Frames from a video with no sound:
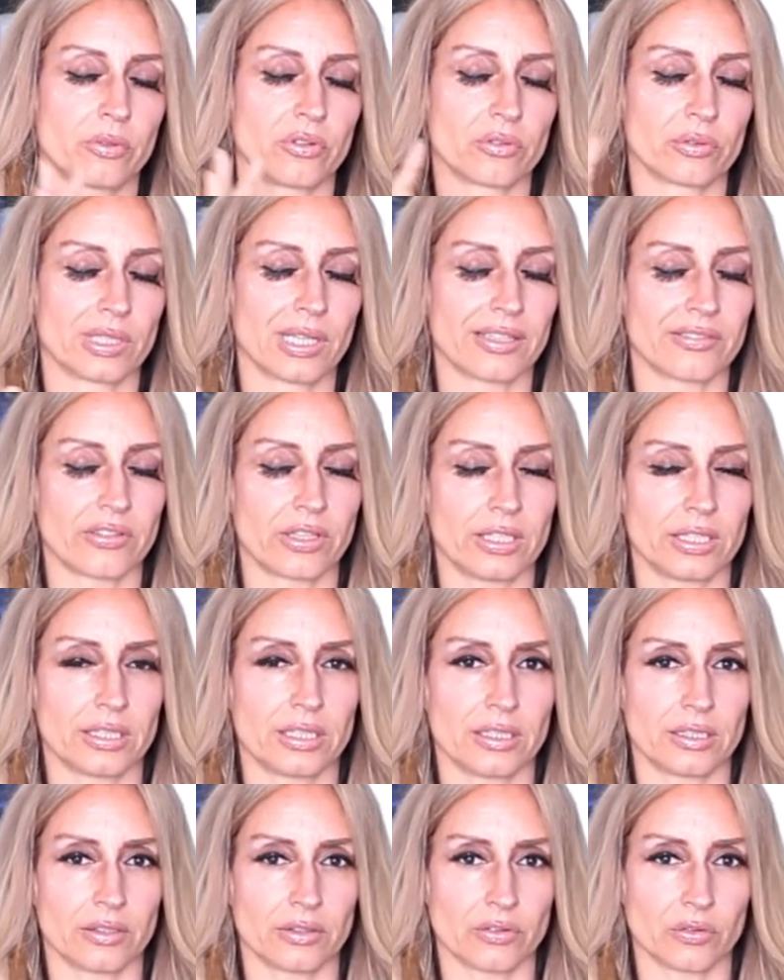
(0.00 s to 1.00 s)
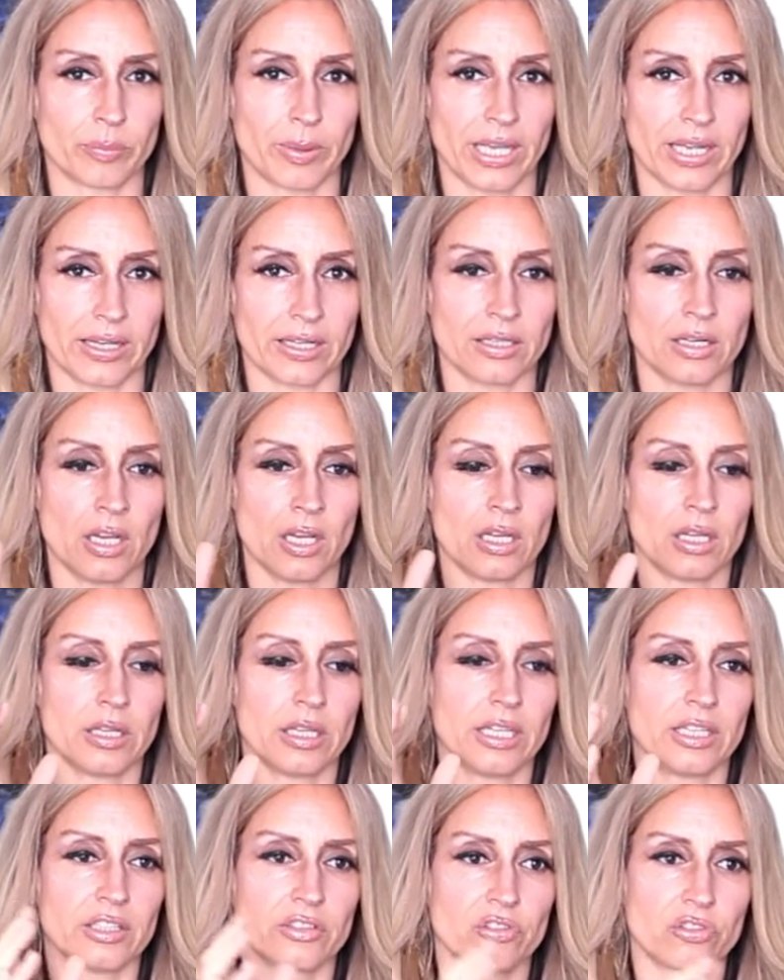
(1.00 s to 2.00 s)
So we're not saying keto is bad,
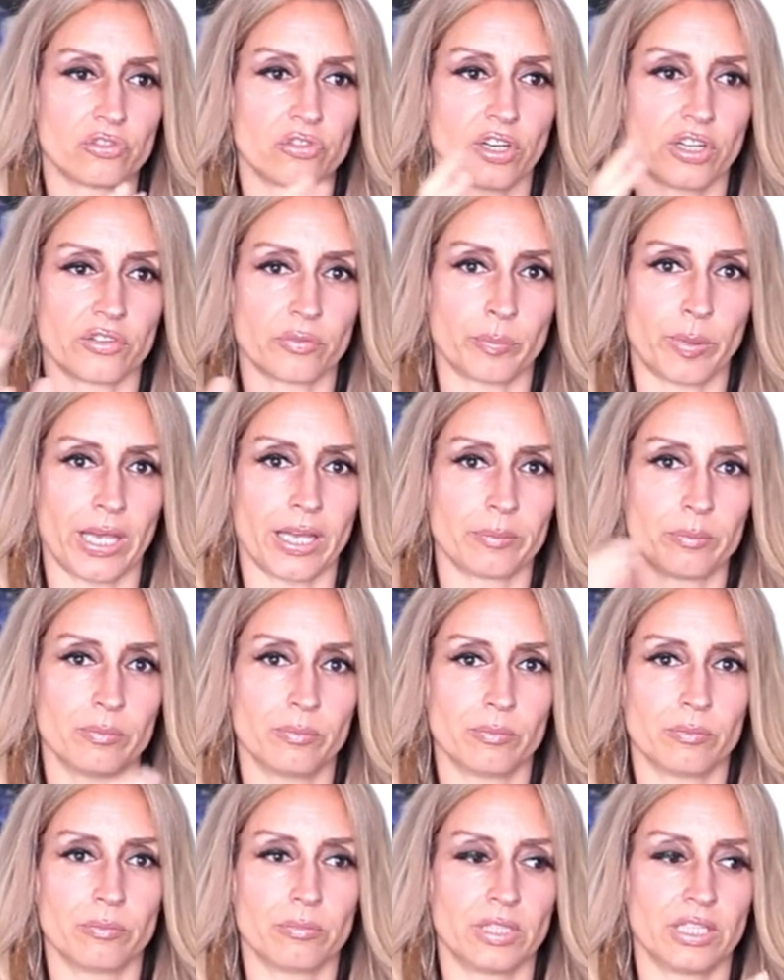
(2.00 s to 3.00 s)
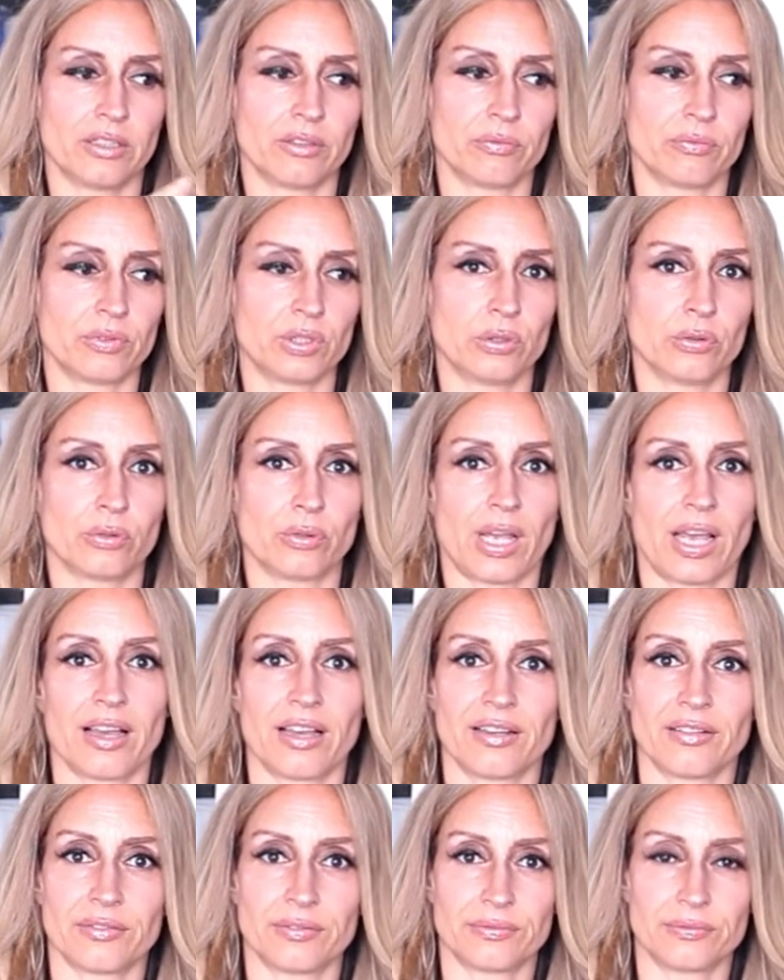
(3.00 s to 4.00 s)
it's just bad if you
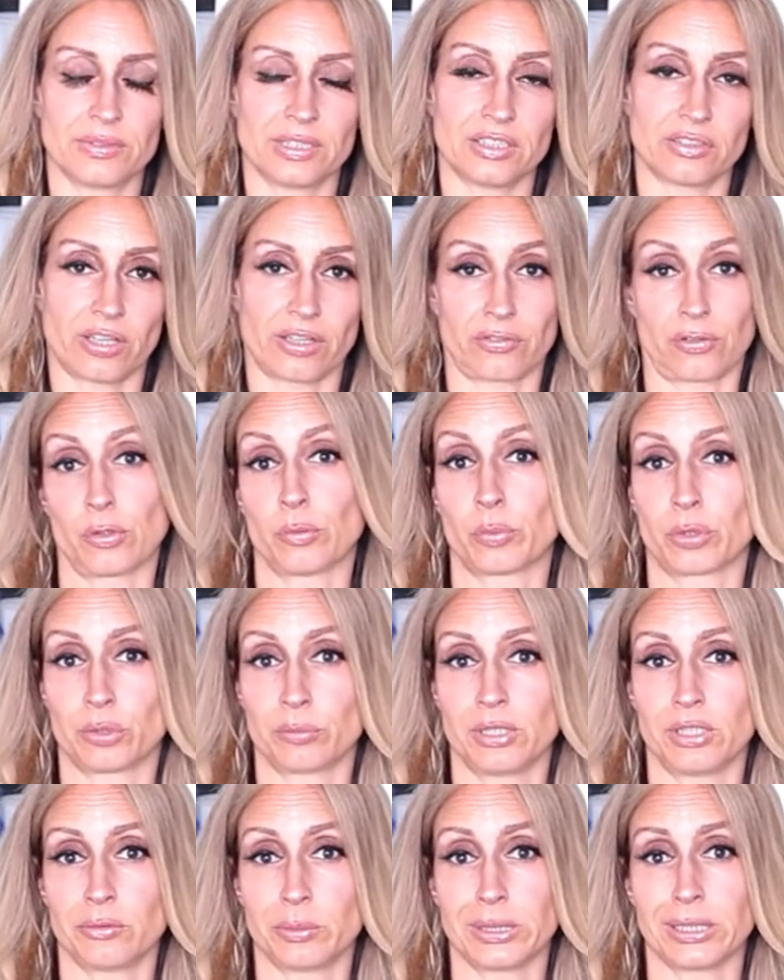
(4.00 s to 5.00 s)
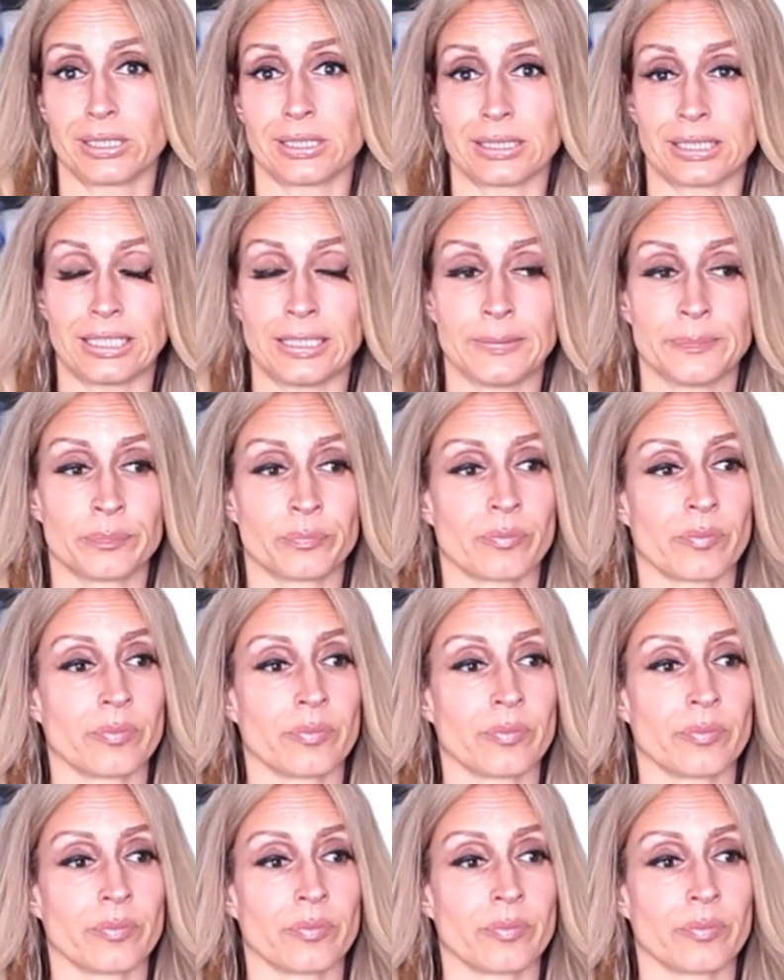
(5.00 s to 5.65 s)
have intestinal permeability.